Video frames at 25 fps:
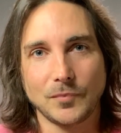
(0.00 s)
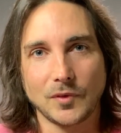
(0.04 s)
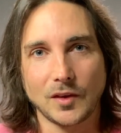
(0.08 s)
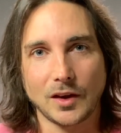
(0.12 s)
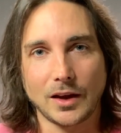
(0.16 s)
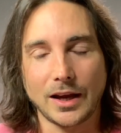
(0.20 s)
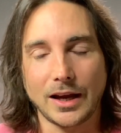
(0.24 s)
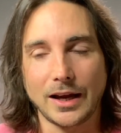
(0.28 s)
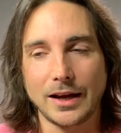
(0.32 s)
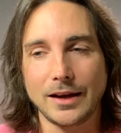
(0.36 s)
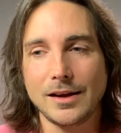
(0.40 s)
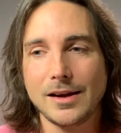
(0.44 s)

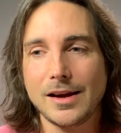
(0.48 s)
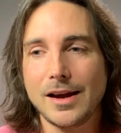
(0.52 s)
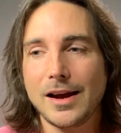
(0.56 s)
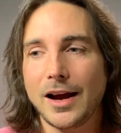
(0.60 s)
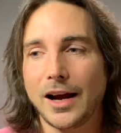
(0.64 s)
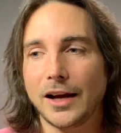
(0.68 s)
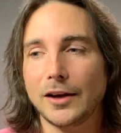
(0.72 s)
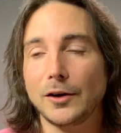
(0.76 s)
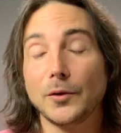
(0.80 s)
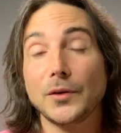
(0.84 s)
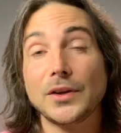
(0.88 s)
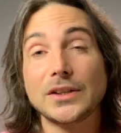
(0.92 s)
Okay.
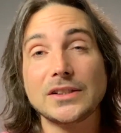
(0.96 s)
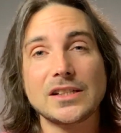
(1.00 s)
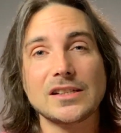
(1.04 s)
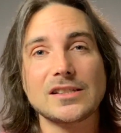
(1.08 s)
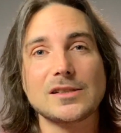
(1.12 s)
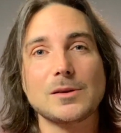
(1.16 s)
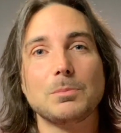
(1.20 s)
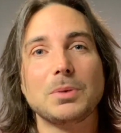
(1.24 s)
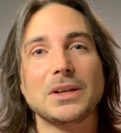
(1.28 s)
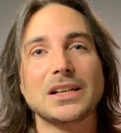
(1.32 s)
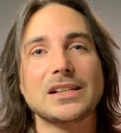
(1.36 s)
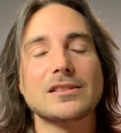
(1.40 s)
I know this
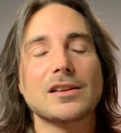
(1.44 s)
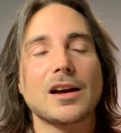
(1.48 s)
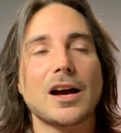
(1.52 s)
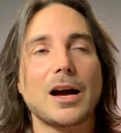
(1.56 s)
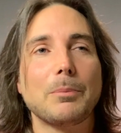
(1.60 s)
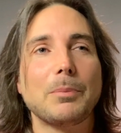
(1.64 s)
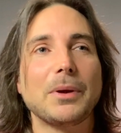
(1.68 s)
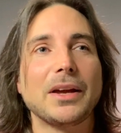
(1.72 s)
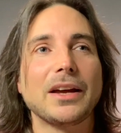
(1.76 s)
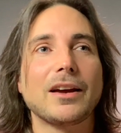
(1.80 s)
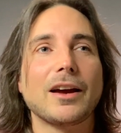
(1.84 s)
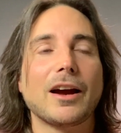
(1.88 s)
is a big
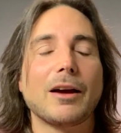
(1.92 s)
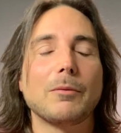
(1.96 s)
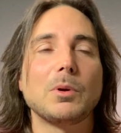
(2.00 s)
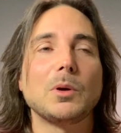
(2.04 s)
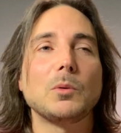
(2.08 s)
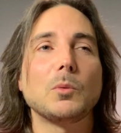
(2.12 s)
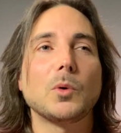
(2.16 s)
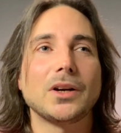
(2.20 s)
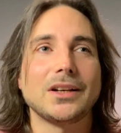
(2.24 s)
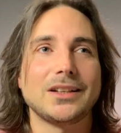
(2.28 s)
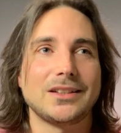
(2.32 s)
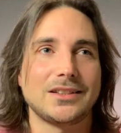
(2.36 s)
topic. I've
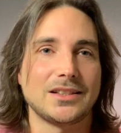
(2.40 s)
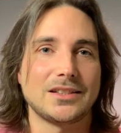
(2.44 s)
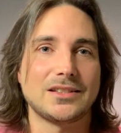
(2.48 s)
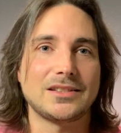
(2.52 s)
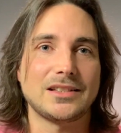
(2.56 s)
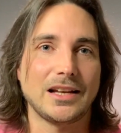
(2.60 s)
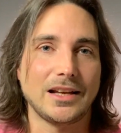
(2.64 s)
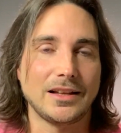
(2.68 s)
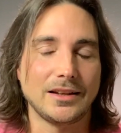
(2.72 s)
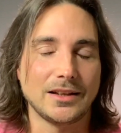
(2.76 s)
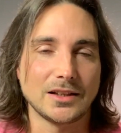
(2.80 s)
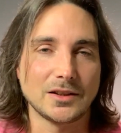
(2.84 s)
been wanting to
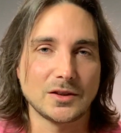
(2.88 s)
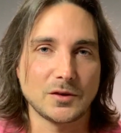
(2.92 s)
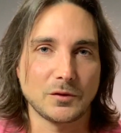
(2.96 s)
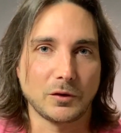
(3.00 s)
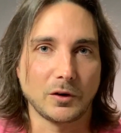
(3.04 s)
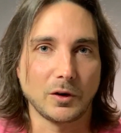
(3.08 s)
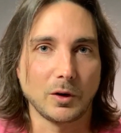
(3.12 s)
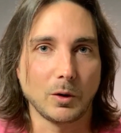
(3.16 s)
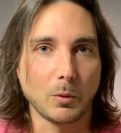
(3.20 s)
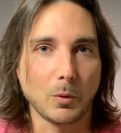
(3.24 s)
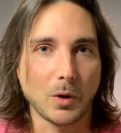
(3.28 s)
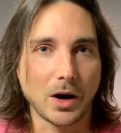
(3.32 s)
say this
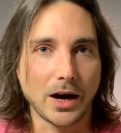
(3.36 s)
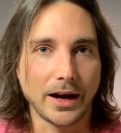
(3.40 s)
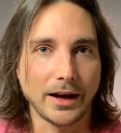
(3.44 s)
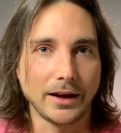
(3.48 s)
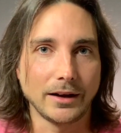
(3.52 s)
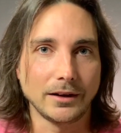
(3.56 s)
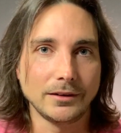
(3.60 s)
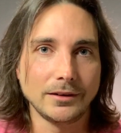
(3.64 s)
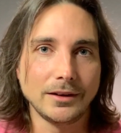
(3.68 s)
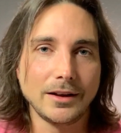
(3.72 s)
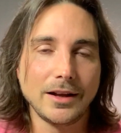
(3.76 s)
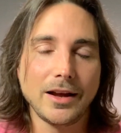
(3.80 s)
for a
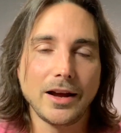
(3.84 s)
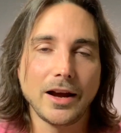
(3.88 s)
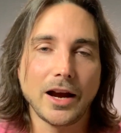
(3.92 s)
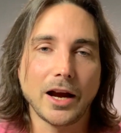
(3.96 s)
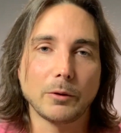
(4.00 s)
while.